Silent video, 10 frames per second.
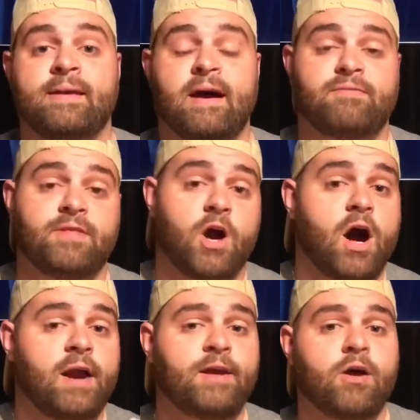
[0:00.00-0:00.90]
Now for the
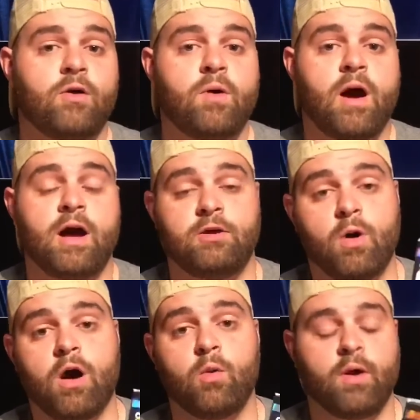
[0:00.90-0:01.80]
audio,
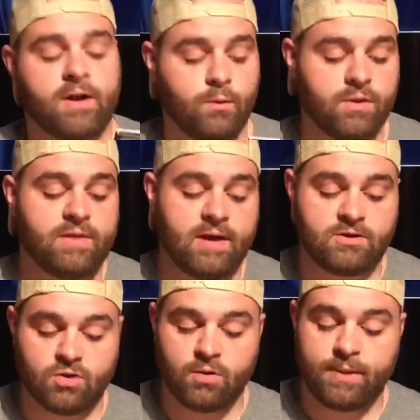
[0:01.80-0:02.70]
you are working with a
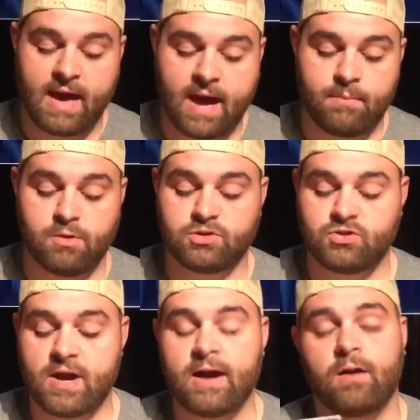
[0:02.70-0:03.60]
Dolby Atmos
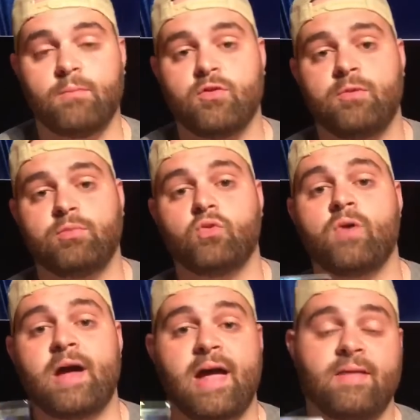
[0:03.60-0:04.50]
track on both the
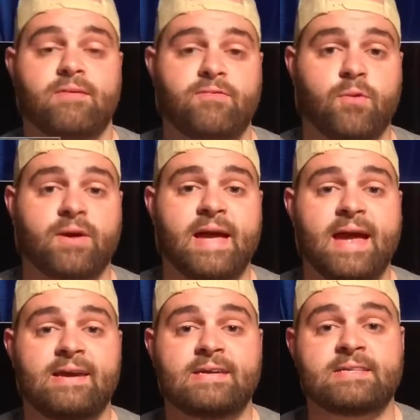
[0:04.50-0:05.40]
Blu-ray and the
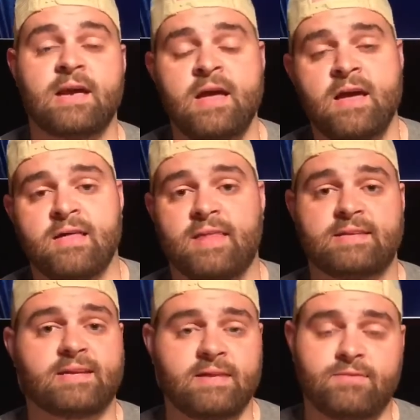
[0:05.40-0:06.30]
4K disc.
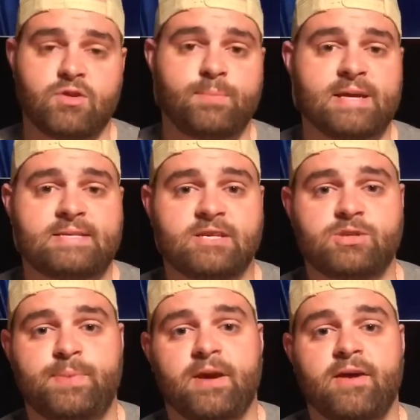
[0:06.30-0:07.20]
That's going to give you the best
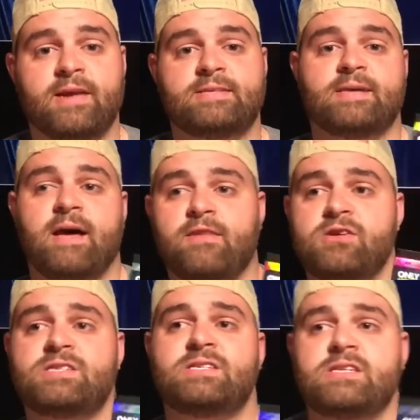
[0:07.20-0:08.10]
experience.
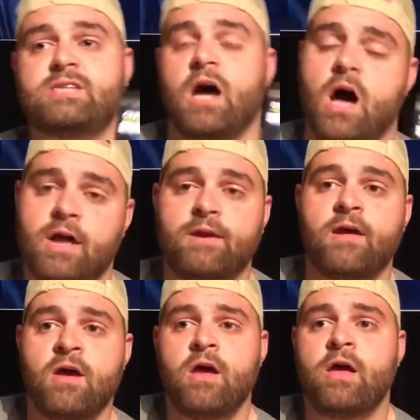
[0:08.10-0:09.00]
There isn't a
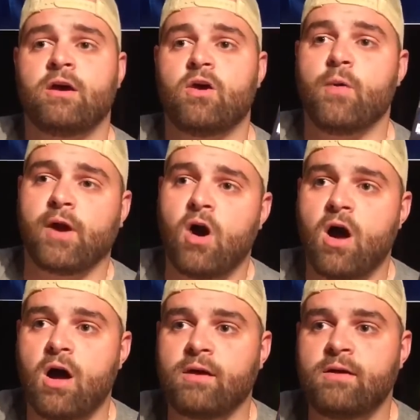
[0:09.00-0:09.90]
ton going
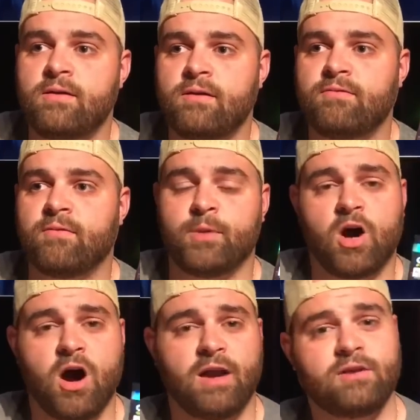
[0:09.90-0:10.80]
on from
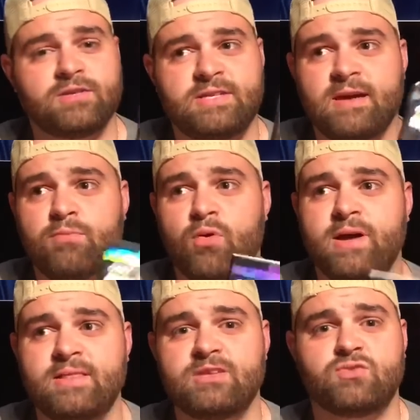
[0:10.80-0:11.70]
an audio
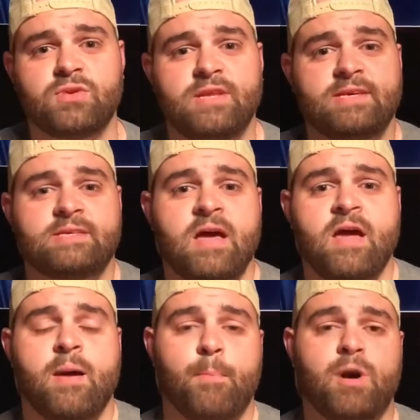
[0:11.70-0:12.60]
standpoint in this release.
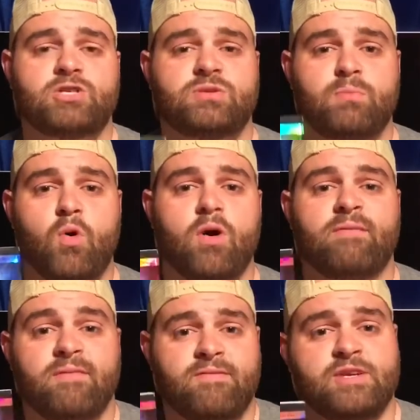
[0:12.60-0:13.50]
Much more
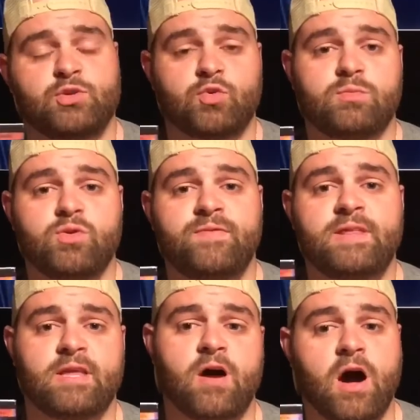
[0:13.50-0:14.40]
of a visual
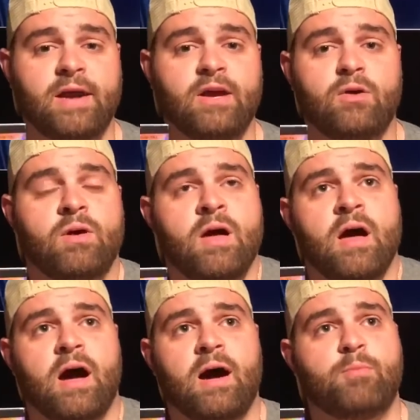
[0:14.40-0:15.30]
movie than audio.
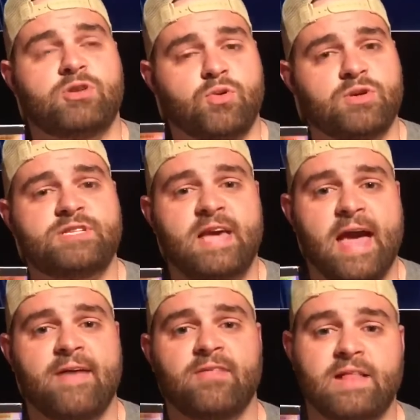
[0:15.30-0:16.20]
But towards the
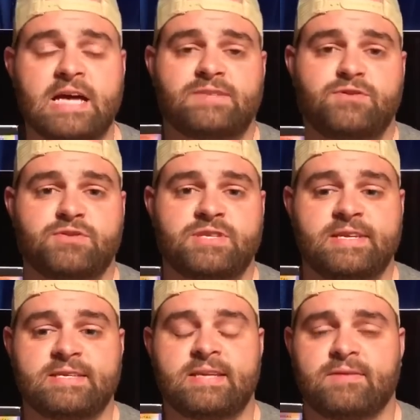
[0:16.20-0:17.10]
end, the last few
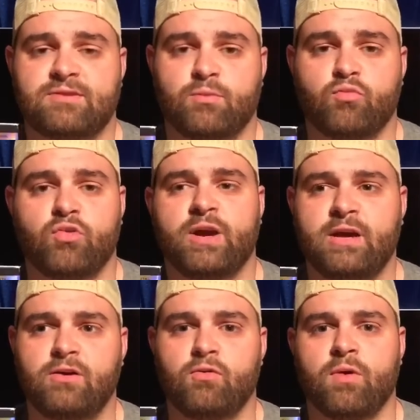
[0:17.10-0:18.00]
scenes have some
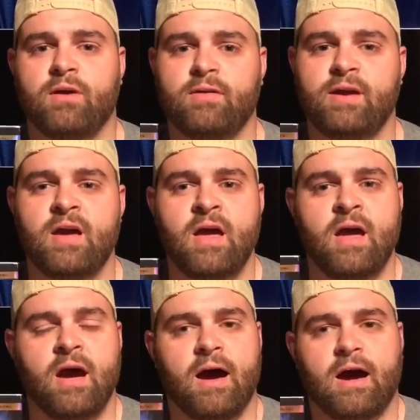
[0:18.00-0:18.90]
really, really
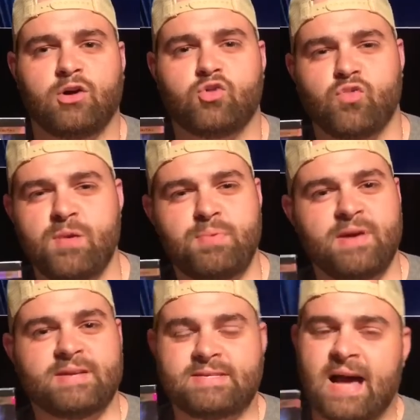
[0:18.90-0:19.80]

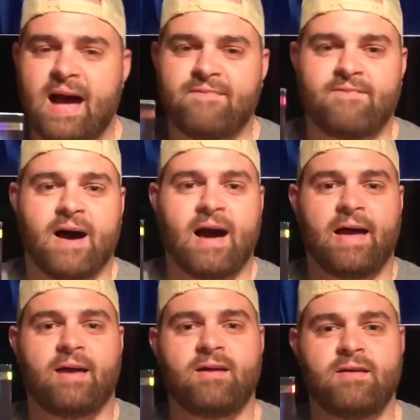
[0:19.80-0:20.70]
creepy
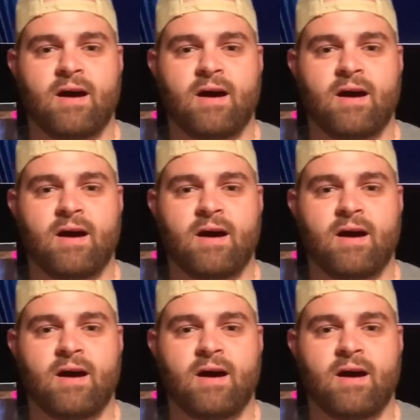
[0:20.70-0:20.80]
sci-fi,